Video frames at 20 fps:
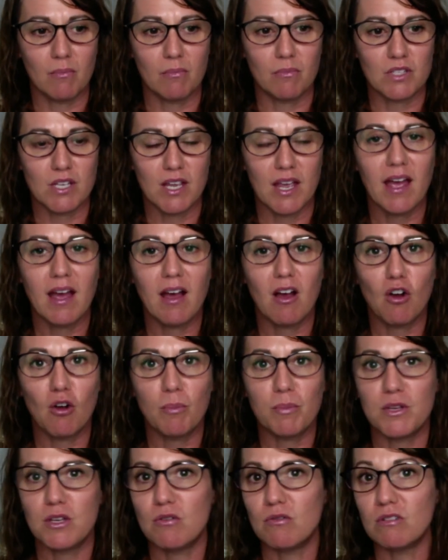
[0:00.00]

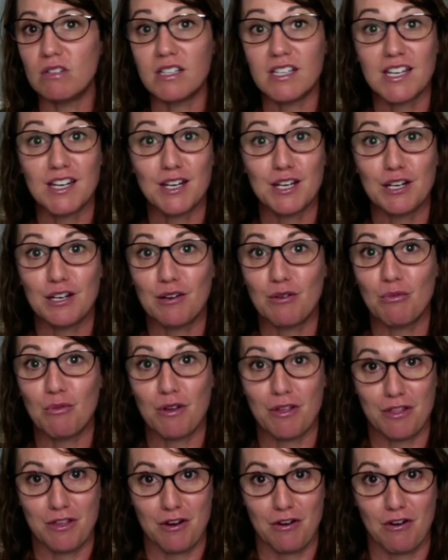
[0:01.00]
help you lead
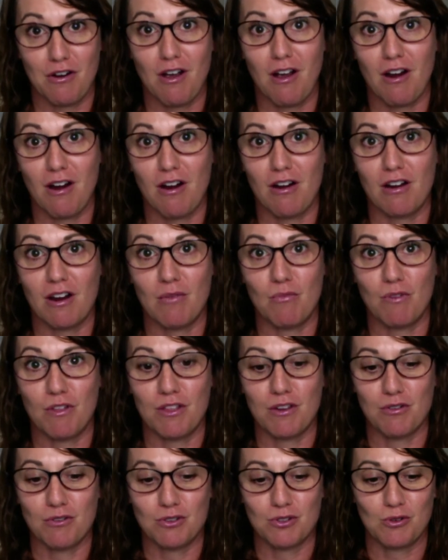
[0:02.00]
with your heart and with
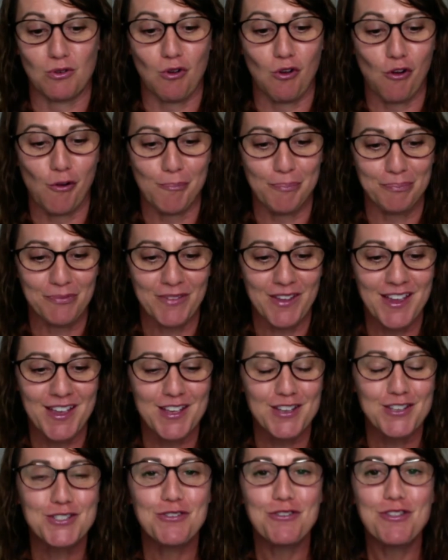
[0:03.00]
your soul.
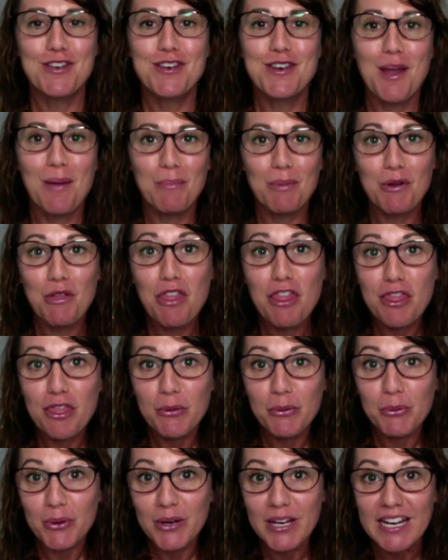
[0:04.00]
So the number
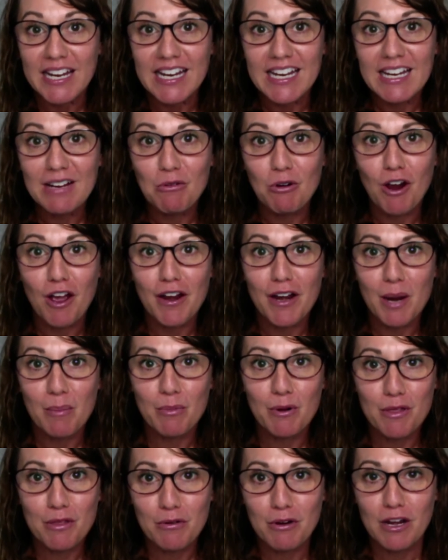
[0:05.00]
three, we're on number
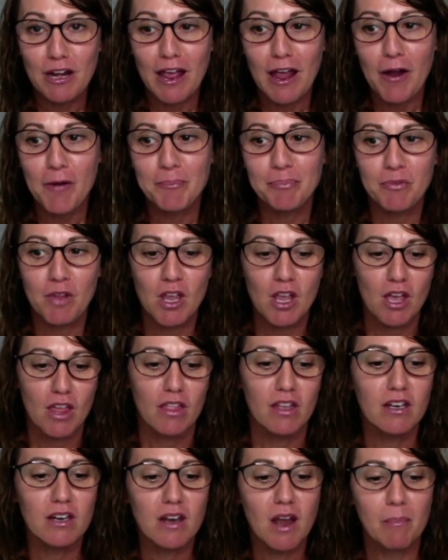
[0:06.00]
three now. The
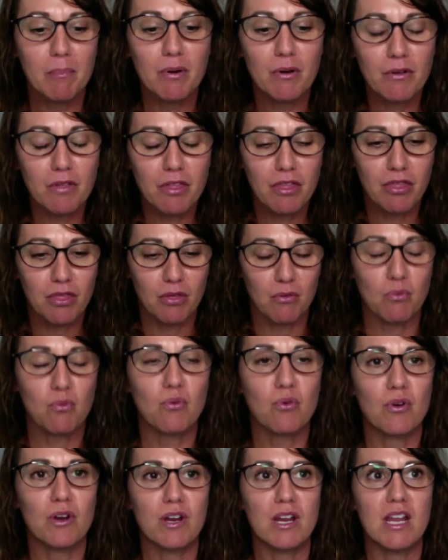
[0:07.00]
number
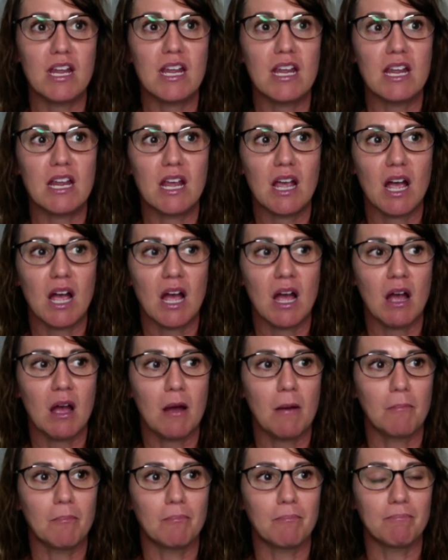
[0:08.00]
three
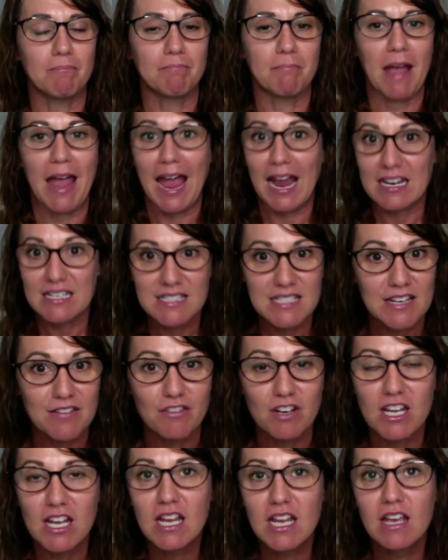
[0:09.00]

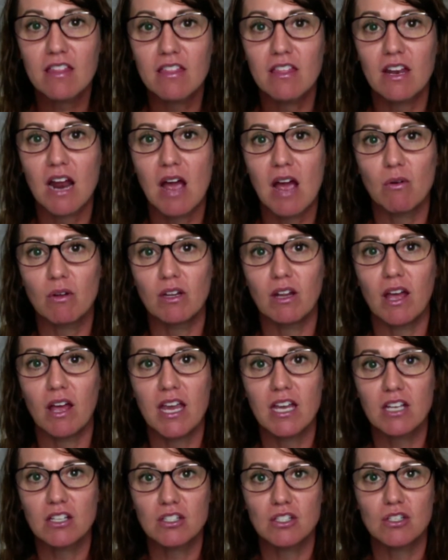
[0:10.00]
activity that I would
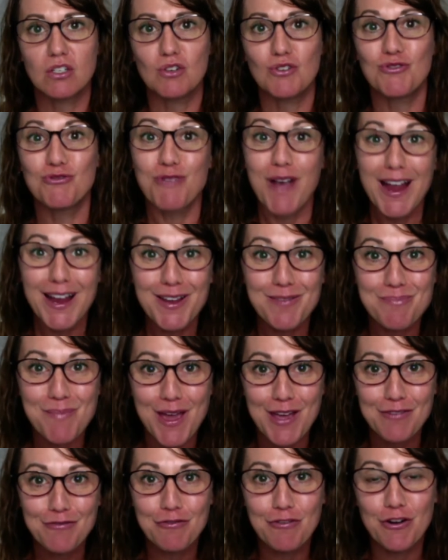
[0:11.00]
like to
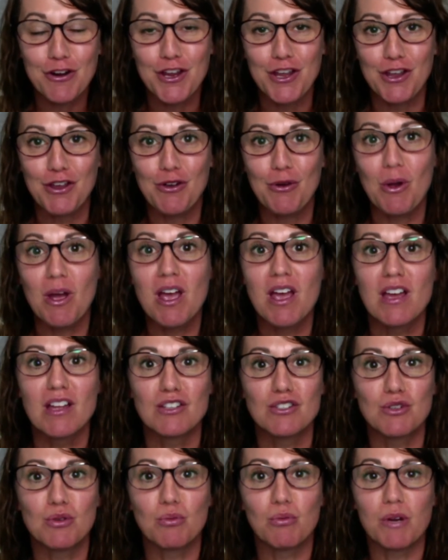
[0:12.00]
recommend for you
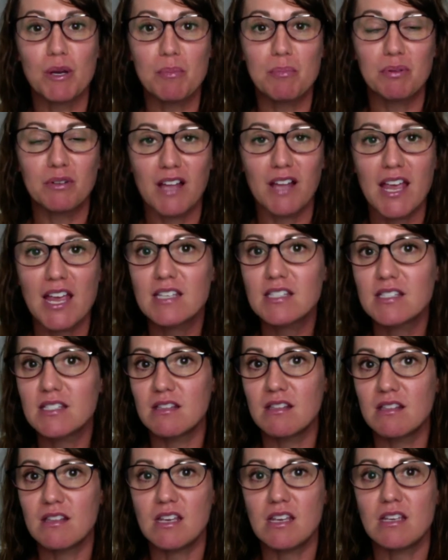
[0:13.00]
to replace
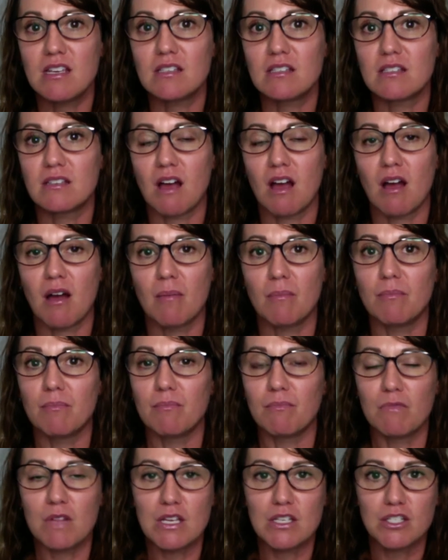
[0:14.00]
these
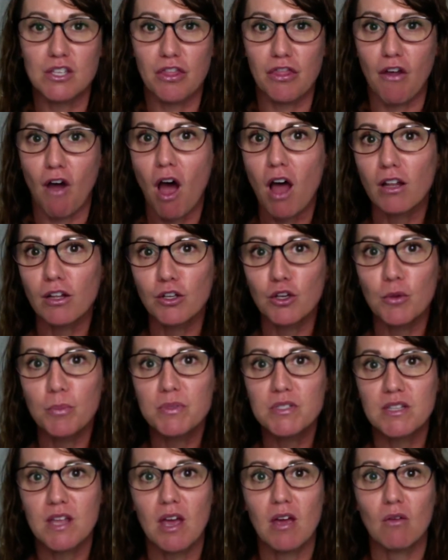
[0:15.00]
thought
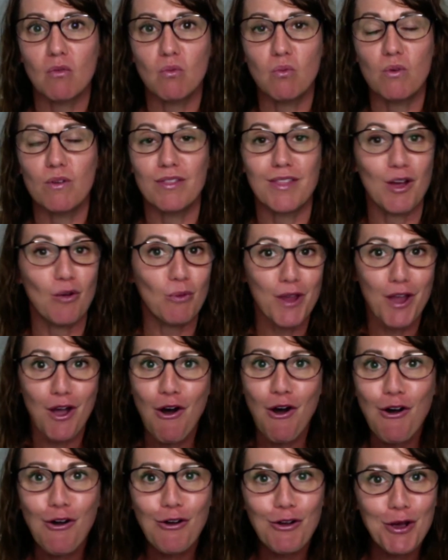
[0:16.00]
loops that we
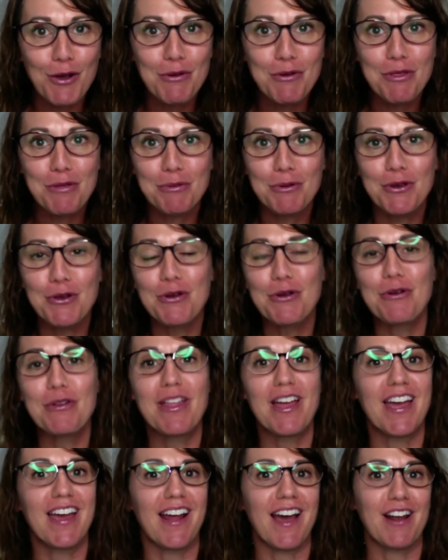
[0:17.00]
all go through,
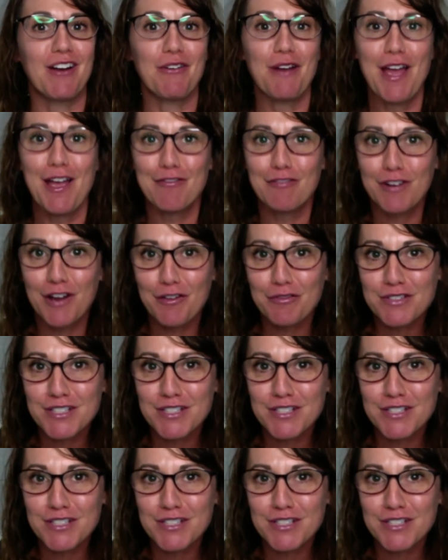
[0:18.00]
that I don't have enough